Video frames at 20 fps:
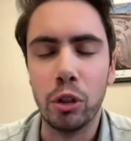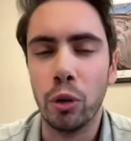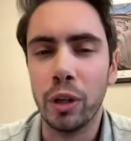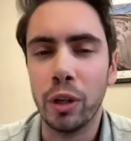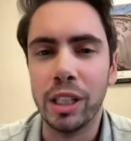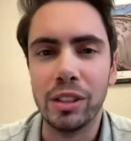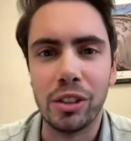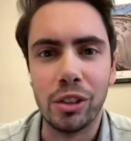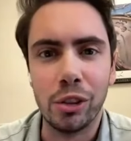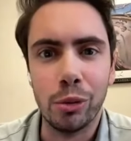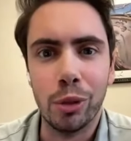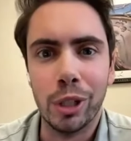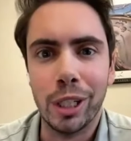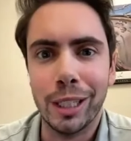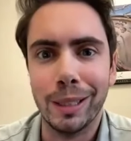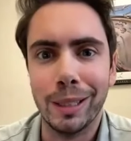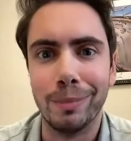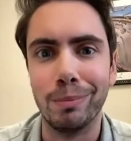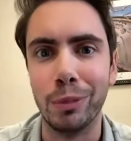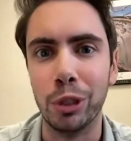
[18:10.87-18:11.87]
going to
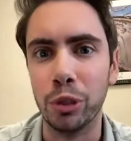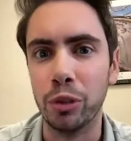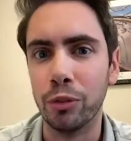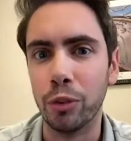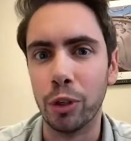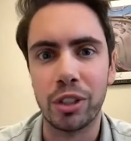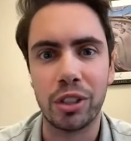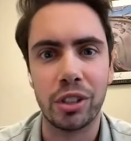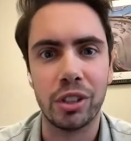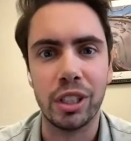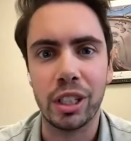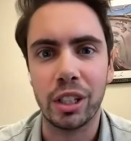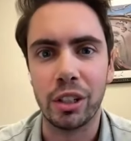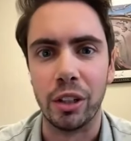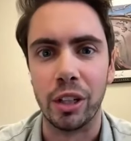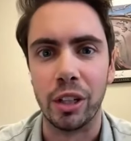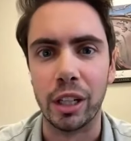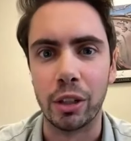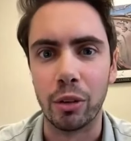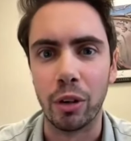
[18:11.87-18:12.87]
a university
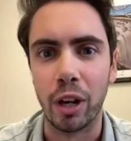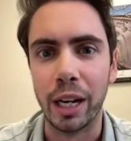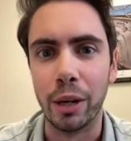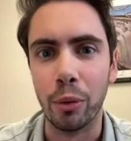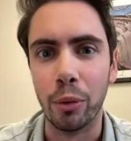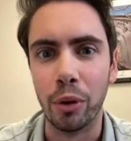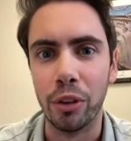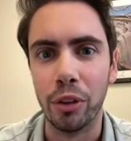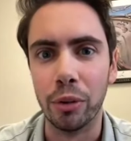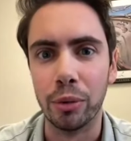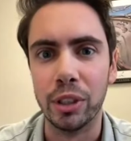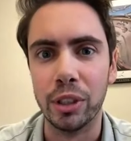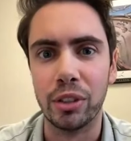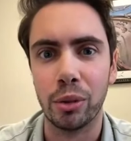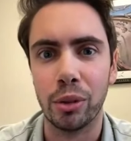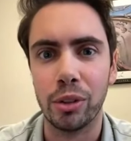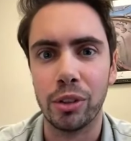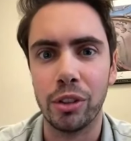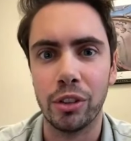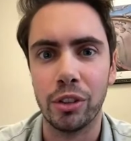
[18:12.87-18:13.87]
clinic, right, where the
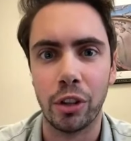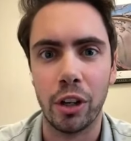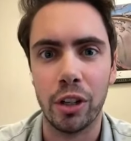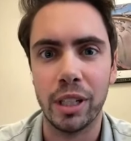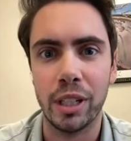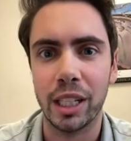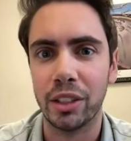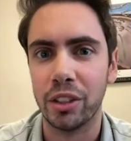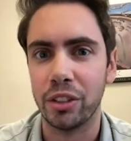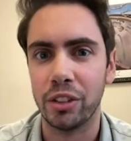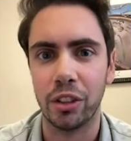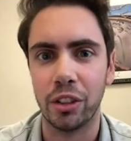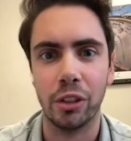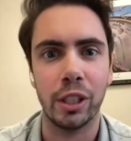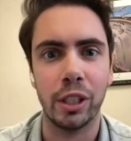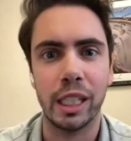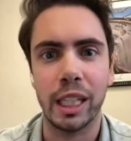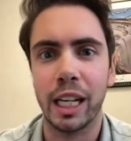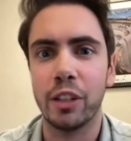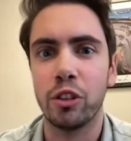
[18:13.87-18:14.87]
resources aren't
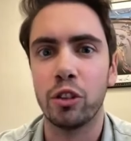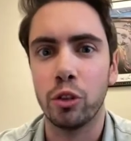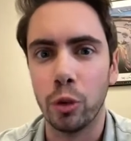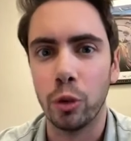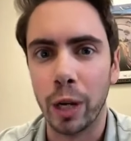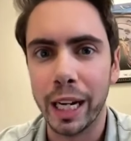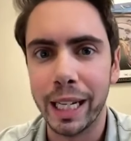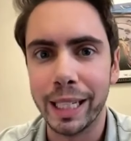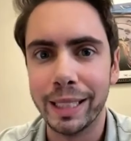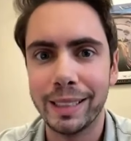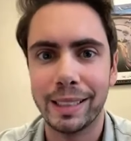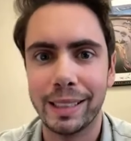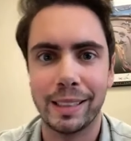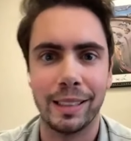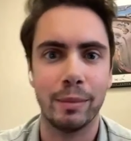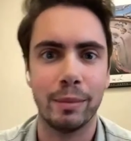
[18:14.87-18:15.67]
necessarily as great,